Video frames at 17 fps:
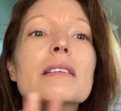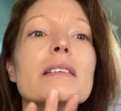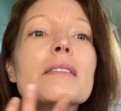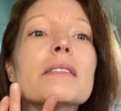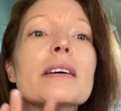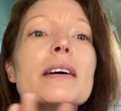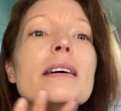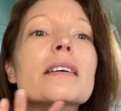
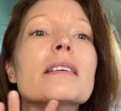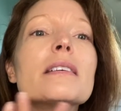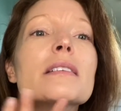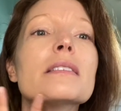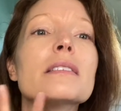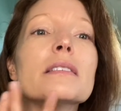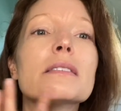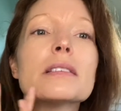Okay,
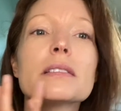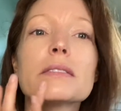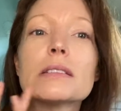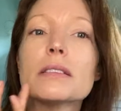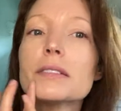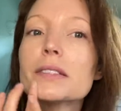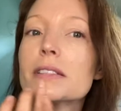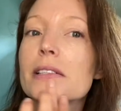
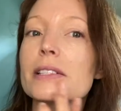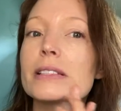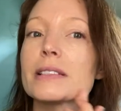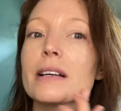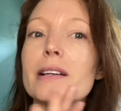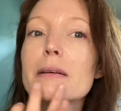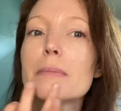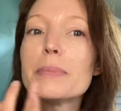so
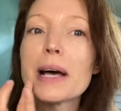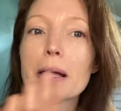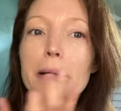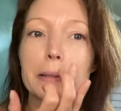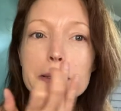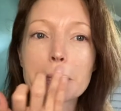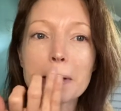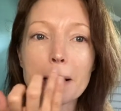just kind of
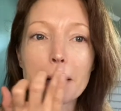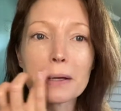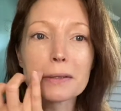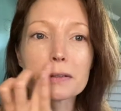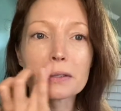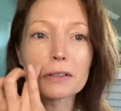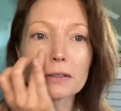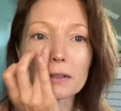balancing
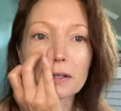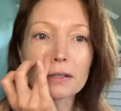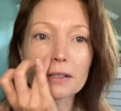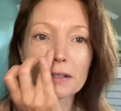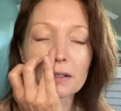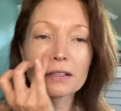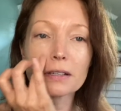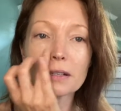out the
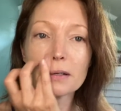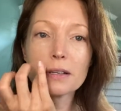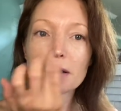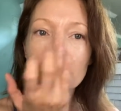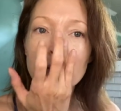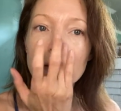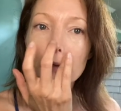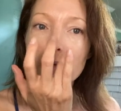look.
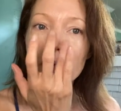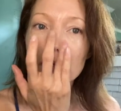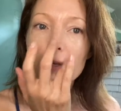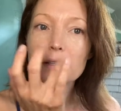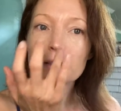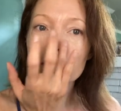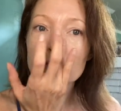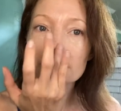
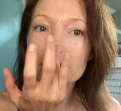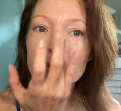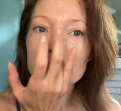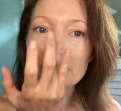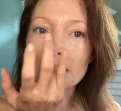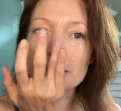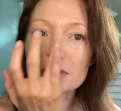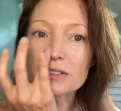
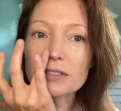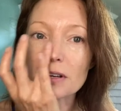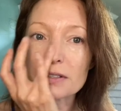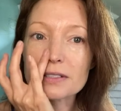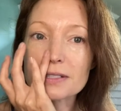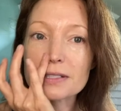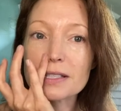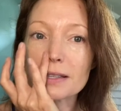Sometimes it's
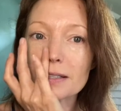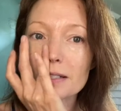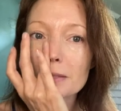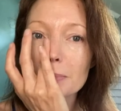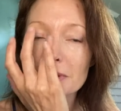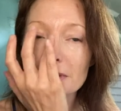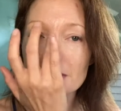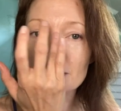hard to see
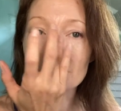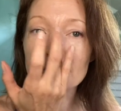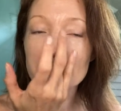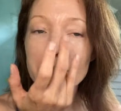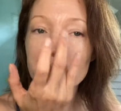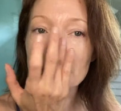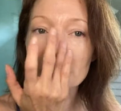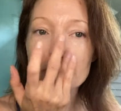this, but then you
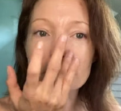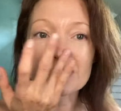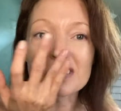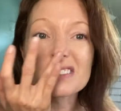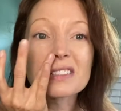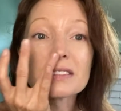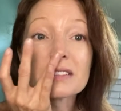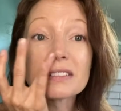look in
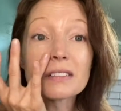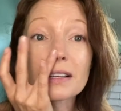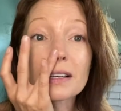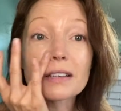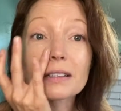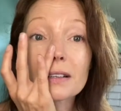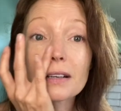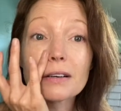pictures and you're
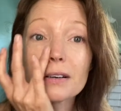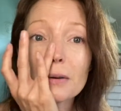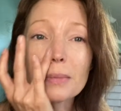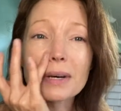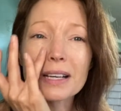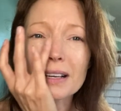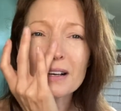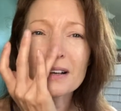like, oh
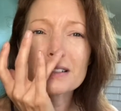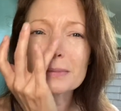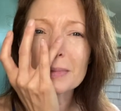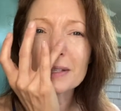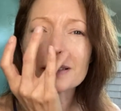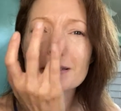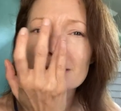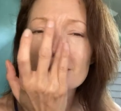my gosh,
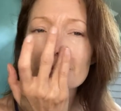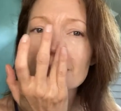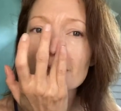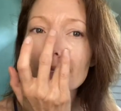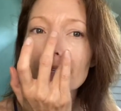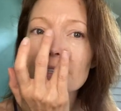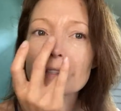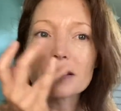my nose
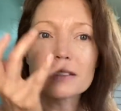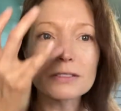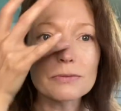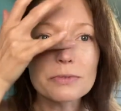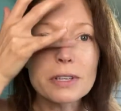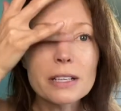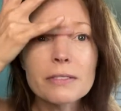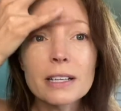really
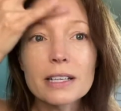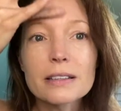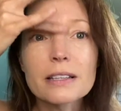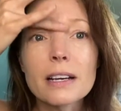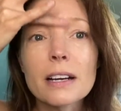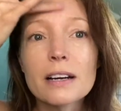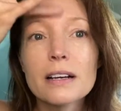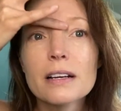is red right
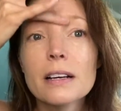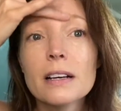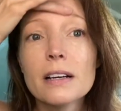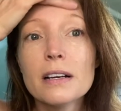there.